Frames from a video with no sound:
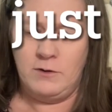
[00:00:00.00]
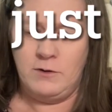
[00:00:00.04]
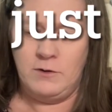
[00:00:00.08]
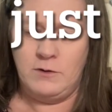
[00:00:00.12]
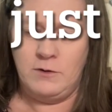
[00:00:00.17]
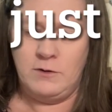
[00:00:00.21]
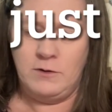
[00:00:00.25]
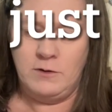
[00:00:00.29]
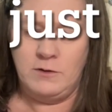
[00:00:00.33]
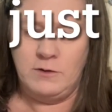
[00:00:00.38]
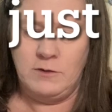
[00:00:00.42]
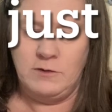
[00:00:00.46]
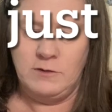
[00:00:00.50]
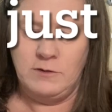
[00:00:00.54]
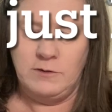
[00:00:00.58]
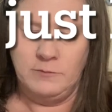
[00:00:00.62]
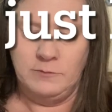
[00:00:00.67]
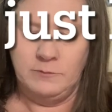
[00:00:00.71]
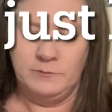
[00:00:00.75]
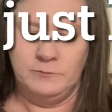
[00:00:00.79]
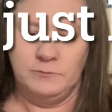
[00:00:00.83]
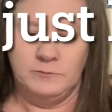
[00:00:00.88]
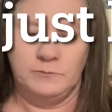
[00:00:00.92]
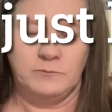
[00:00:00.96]

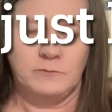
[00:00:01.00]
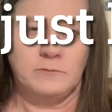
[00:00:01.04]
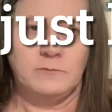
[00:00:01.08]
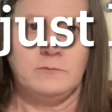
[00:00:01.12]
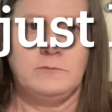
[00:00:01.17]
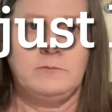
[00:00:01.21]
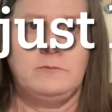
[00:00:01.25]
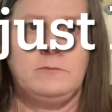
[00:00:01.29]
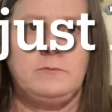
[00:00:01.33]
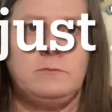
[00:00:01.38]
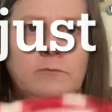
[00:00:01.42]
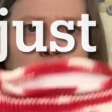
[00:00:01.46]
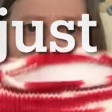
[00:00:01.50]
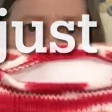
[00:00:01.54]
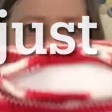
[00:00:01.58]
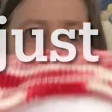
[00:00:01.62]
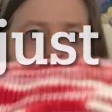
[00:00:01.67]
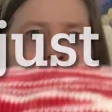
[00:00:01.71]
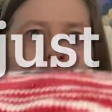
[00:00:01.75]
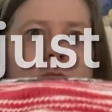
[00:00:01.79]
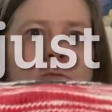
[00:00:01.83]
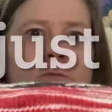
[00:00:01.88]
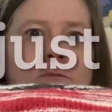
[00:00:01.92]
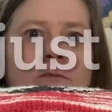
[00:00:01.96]

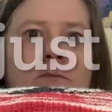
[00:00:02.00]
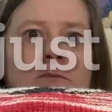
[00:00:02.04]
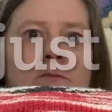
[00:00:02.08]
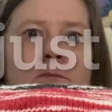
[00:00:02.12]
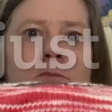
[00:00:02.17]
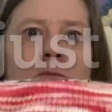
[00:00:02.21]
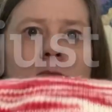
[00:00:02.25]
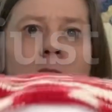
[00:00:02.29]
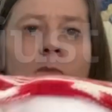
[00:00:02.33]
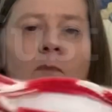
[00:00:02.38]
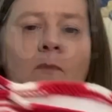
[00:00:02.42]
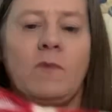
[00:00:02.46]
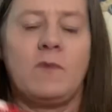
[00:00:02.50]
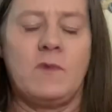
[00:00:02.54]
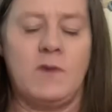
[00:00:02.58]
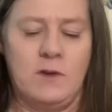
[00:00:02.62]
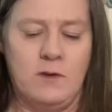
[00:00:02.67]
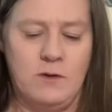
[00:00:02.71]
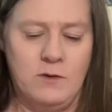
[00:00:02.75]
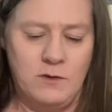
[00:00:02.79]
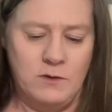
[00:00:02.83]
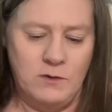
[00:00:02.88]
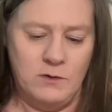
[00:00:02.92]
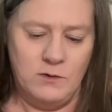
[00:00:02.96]

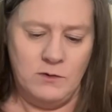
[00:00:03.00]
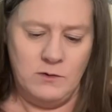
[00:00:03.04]
Nothing is said.